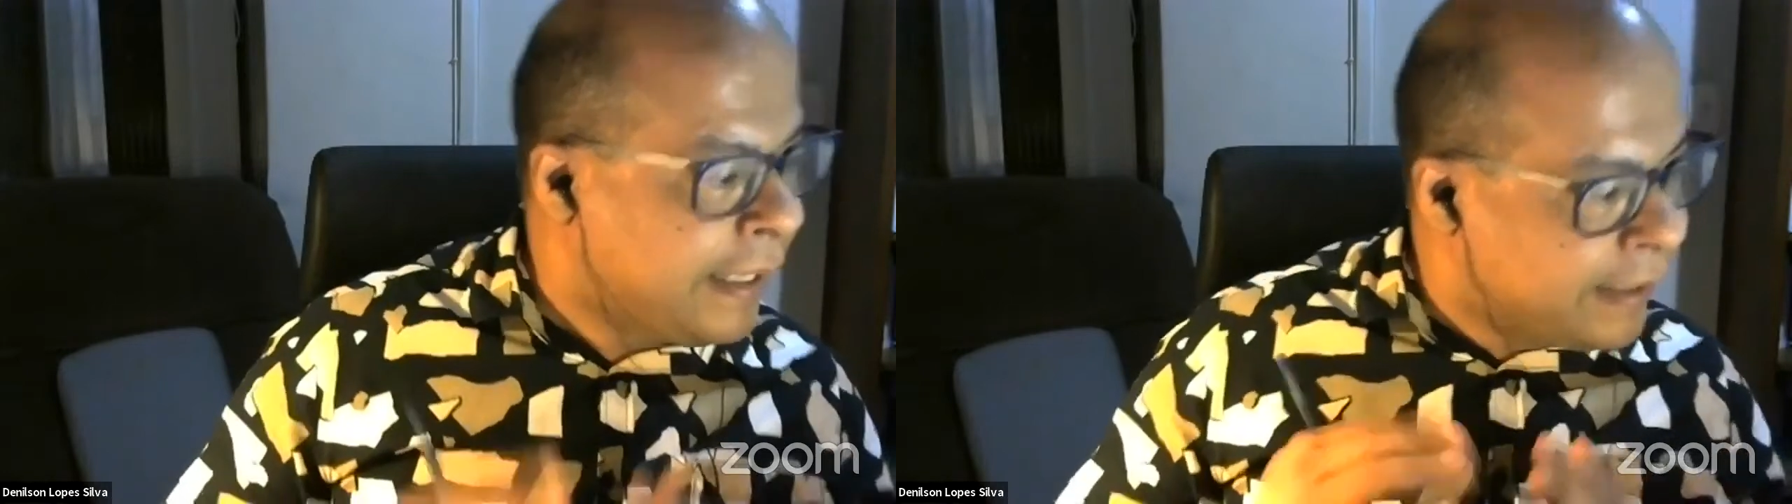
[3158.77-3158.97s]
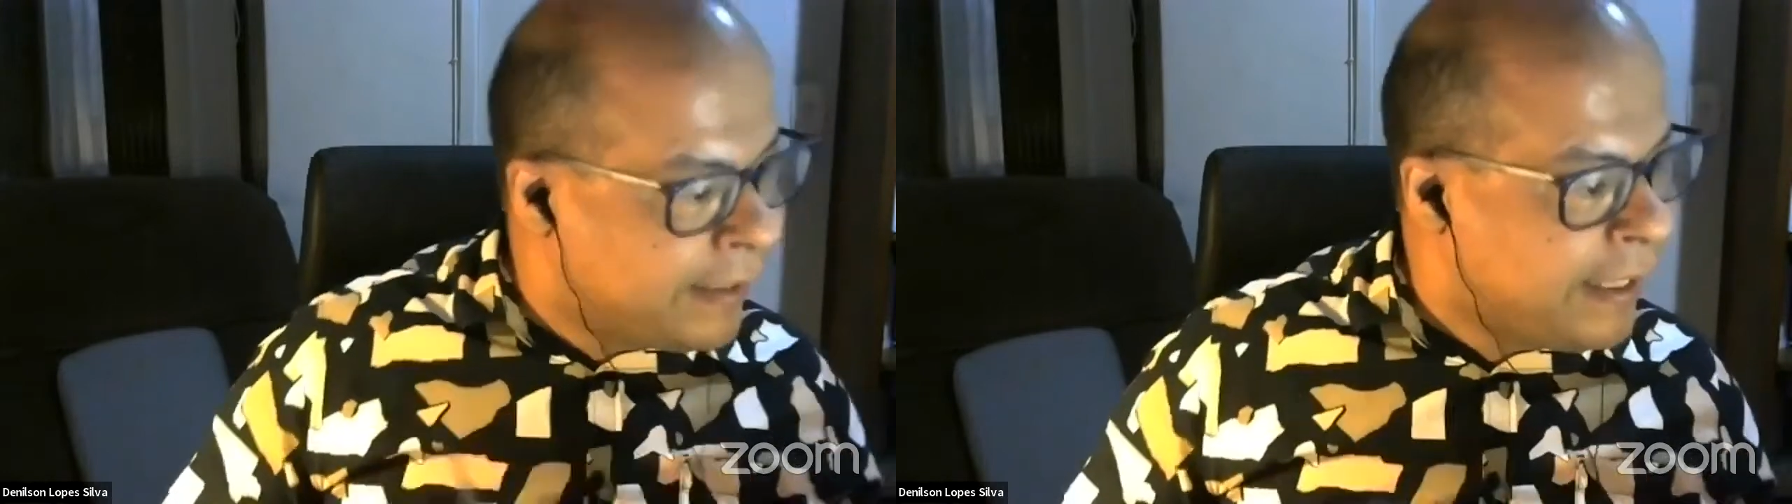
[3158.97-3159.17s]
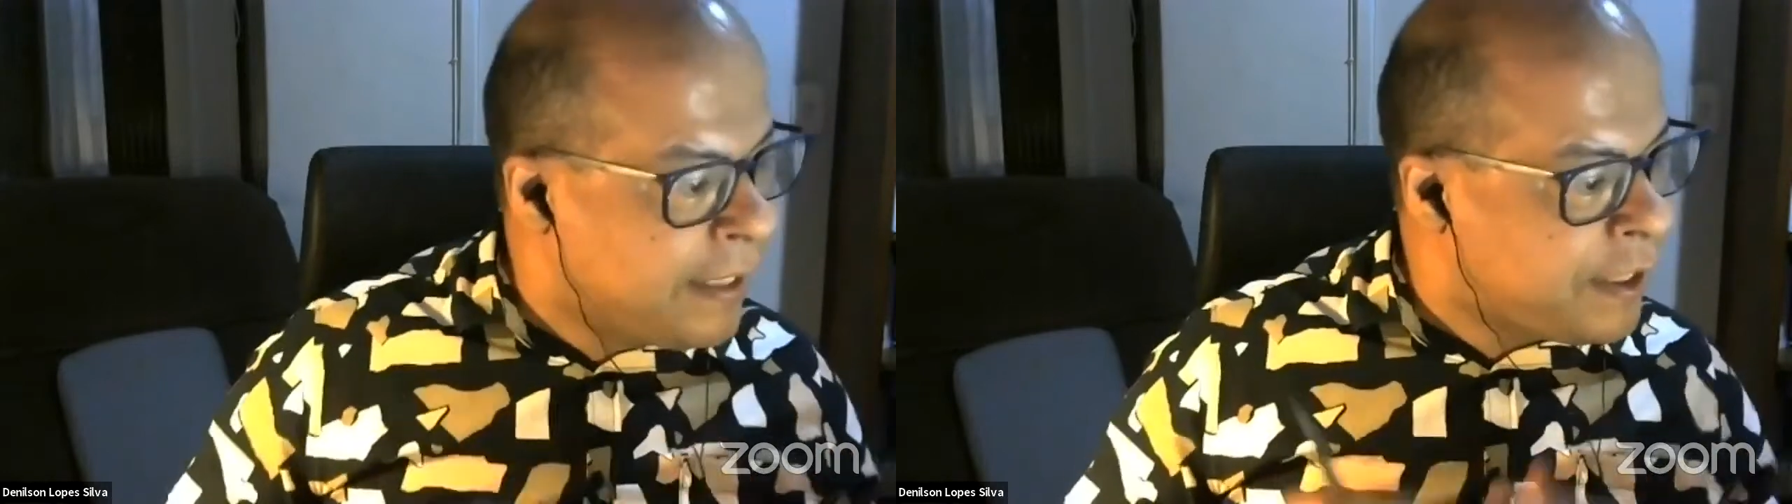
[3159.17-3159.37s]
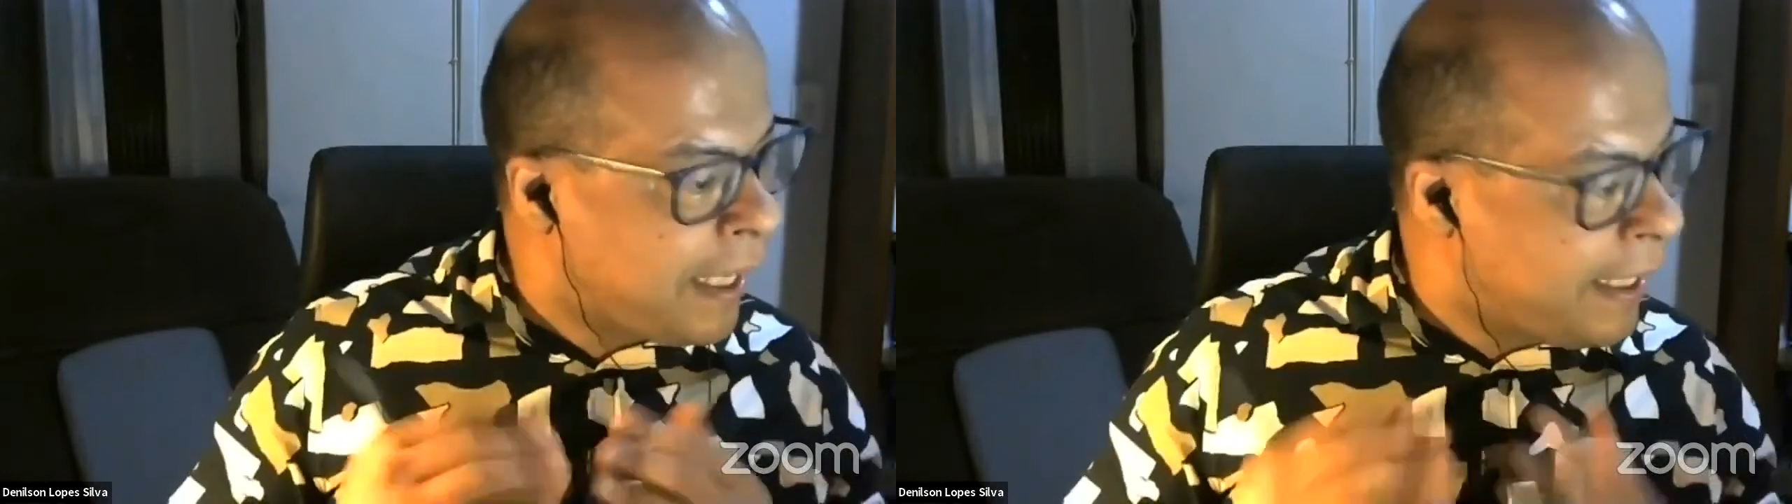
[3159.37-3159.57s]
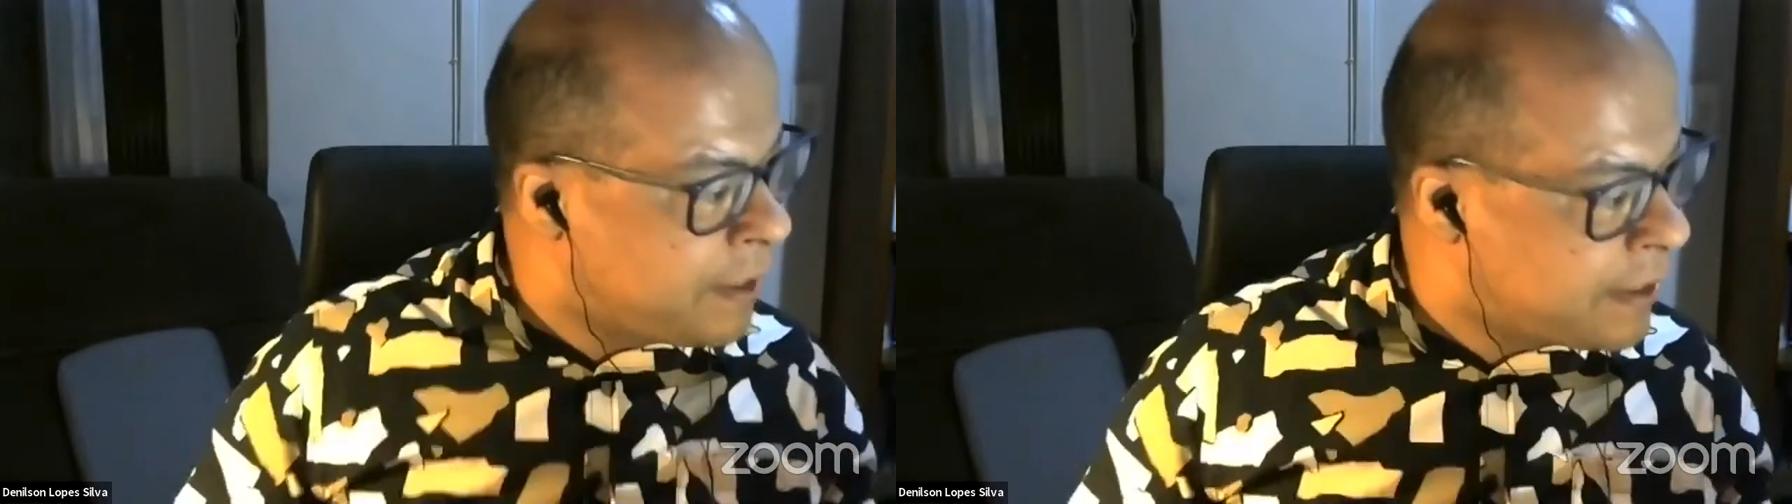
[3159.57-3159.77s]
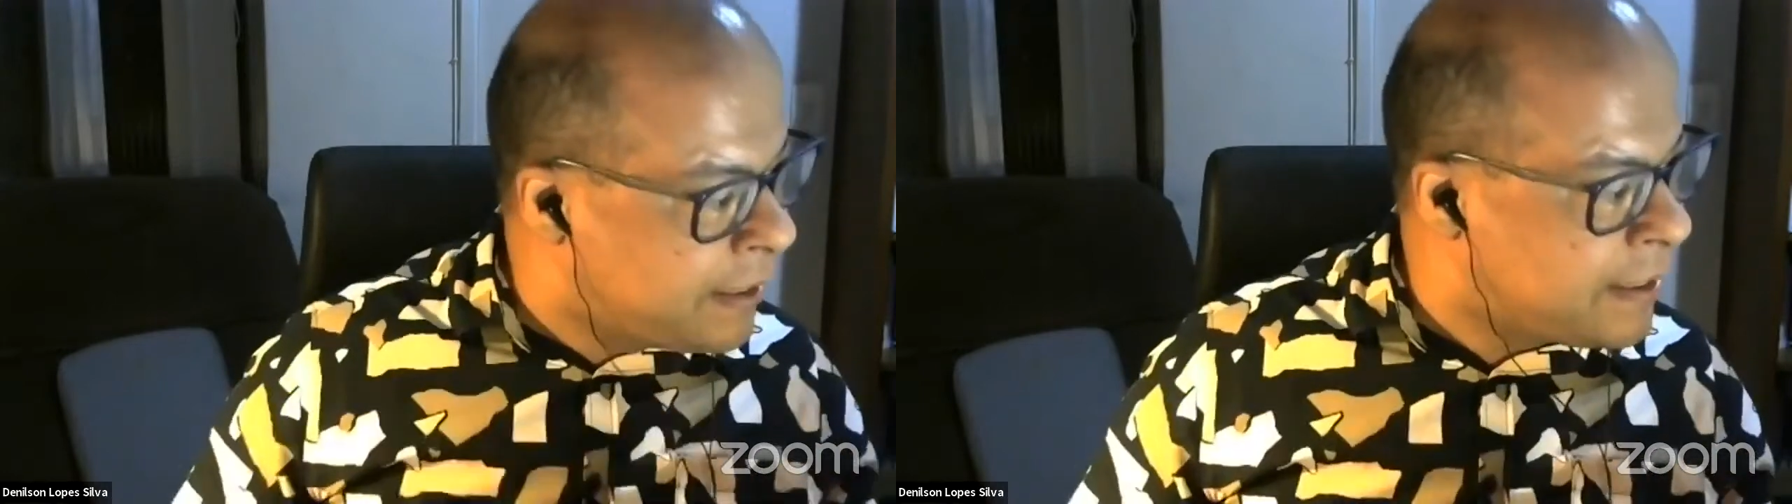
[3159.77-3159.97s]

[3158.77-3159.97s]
The dandy hates the